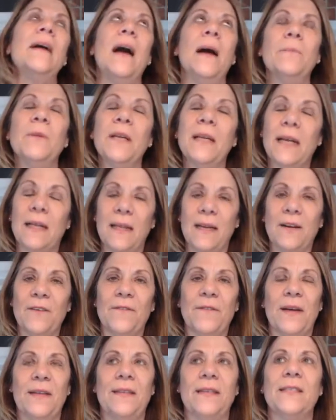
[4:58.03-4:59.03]
I'm going to
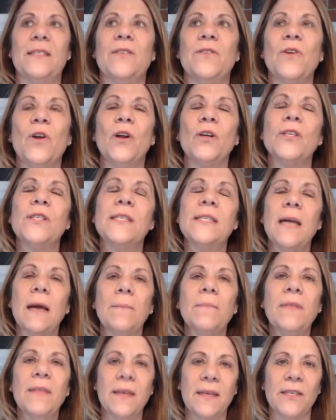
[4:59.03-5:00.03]
clarify this. There are
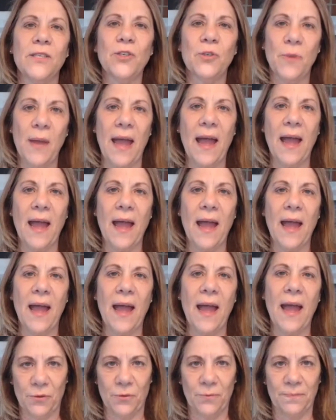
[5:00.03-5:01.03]
some things you have to
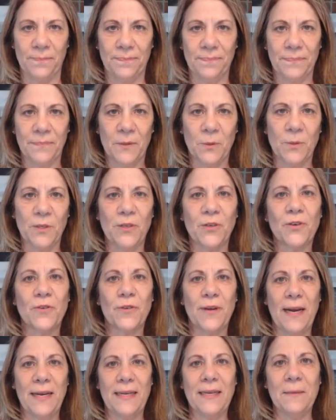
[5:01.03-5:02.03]
do when you're
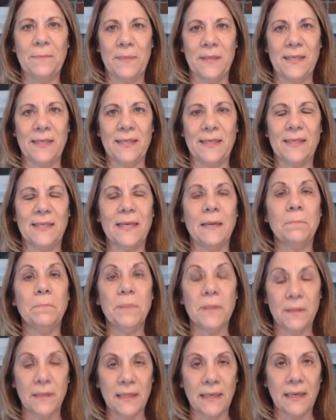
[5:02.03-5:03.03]
creating a business and
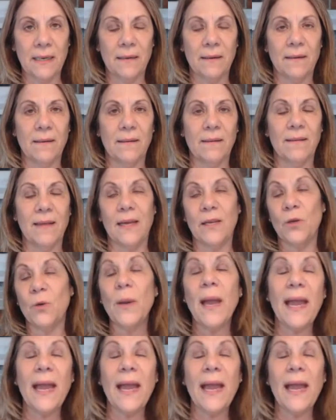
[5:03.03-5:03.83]
building it that you